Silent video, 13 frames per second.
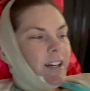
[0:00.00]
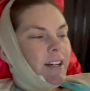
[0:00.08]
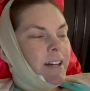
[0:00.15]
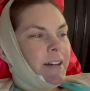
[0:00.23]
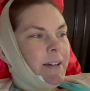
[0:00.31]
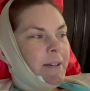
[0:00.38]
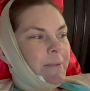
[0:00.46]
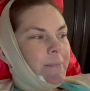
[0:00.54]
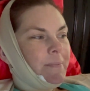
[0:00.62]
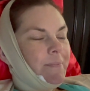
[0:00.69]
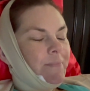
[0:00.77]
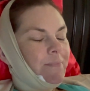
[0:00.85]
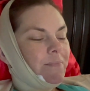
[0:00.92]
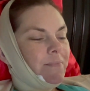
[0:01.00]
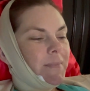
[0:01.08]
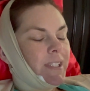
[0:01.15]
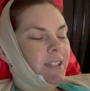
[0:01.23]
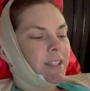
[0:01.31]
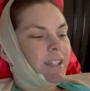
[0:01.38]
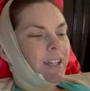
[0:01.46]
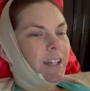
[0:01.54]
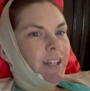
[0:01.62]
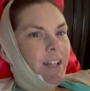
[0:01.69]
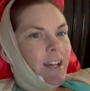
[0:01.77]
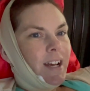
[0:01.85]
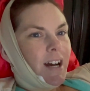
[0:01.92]
um, let's see.
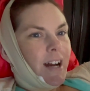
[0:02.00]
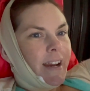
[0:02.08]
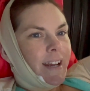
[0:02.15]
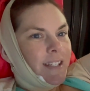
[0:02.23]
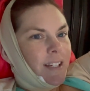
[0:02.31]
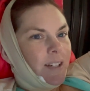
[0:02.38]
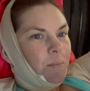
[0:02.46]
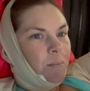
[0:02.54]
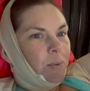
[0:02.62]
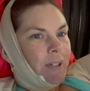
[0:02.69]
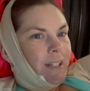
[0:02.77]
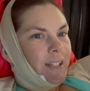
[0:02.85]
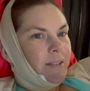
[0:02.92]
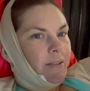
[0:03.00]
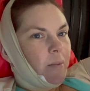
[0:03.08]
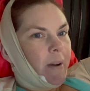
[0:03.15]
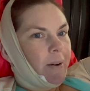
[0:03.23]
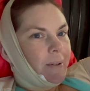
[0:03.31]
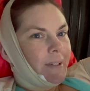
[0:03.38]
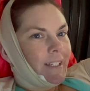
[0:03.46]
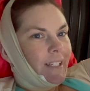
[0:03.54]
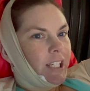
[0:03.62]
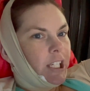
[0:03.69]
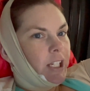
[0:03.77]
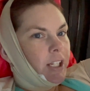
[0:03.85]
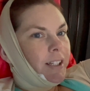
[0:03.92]
I guess I could bring it to about
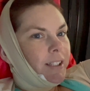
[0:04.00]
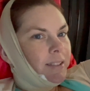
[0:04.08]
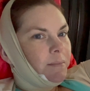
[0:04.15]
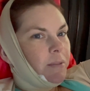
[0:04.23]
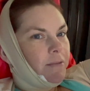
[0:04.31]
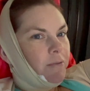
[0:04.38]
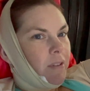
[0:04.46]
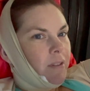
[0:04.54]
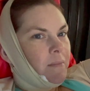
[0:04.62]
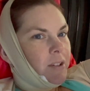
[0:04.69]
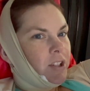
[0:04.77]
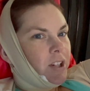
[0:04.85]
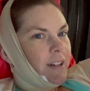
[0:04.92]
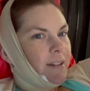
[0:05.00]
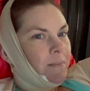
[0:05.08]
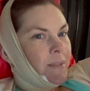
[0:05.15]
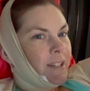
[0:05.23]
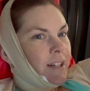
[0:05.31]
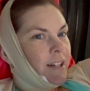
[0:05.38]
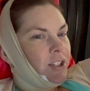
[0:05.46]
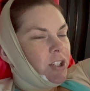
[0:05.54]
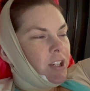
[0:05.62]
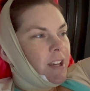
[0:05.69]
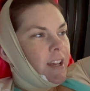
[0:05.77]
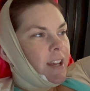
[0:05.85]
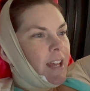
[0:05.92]
here before the massage.
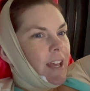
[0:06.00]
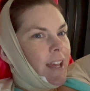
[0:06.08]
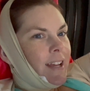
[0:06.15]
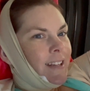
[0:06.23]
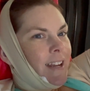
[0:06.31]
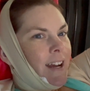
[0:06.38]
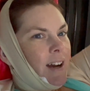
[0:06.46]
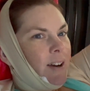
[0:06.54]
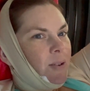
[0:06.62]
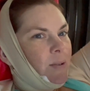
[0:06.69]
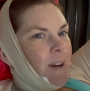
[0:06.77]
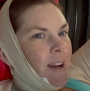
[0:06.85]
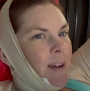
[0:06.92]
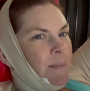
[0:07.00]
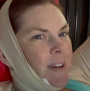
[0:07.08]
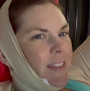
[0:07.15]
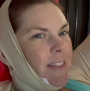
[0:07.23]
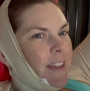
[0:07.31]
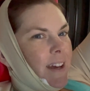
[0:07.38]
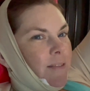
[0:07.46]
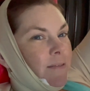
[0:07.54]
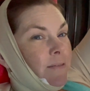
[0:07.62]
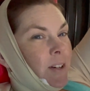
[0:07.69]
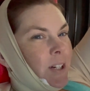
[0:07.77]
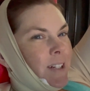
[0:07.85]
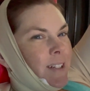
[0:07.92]
And now I'm not that
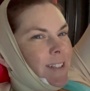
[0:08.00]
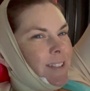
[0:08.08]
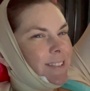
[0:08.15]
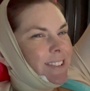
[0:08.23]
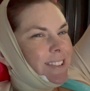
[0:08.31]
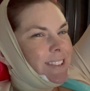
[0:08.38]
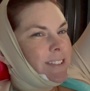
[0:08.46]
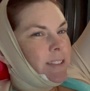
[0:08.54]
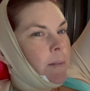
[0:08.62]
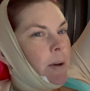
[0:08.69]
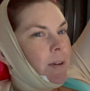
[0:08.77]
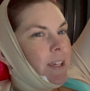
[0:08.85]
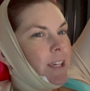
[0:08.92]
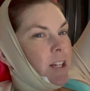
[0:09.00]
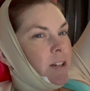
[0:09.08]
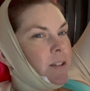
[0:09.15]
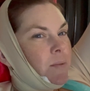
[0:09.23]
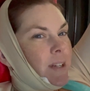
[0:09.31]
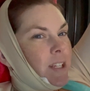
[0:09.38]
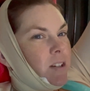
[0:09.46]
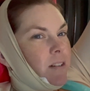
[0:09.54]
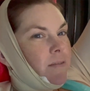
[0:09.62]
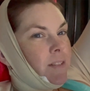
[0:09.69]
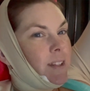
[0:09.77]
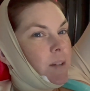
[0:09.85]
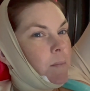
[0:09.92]
far. About here is when I start
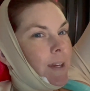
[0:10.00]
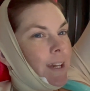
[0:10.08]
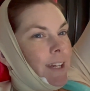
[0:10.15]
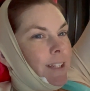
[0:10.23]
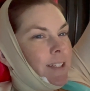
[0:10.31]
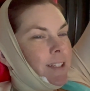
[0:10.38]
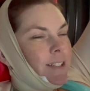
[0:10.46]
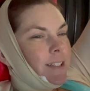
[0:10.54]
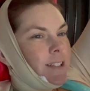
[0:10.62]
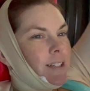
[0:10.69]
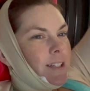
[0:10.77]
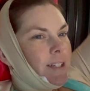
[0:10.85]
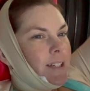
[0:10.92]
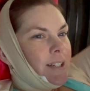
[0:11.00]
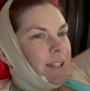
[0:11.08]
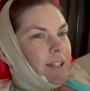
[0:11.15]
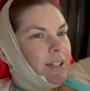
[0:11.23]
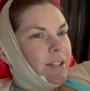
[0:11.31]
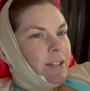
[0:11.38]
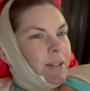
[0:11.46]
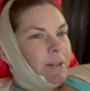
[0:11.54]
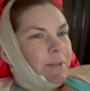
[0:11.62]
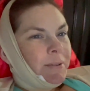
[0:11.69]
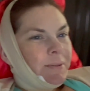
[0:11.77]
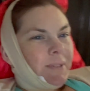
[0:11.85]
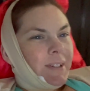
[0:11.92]
feeling pain.
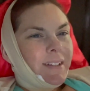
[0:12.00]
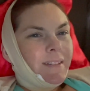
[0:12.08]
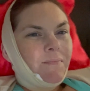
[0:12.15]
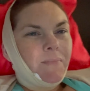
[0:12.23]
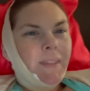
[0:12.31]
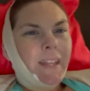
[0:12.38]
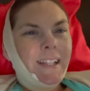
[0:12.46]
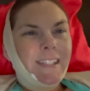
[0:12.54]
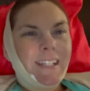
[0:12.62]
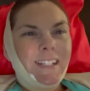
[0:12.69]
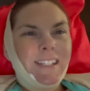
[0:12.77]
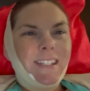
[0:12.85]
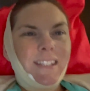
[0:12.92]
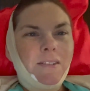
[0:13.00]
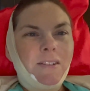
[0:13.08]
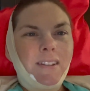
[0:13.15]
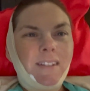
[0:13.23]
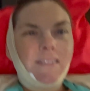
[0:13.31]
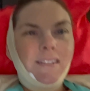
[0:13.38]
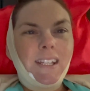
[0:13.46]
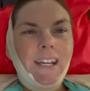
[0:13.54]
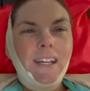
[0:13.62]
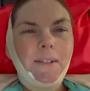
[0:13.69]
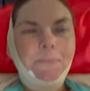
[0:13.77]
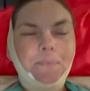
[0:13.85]
So that side's still a little tight.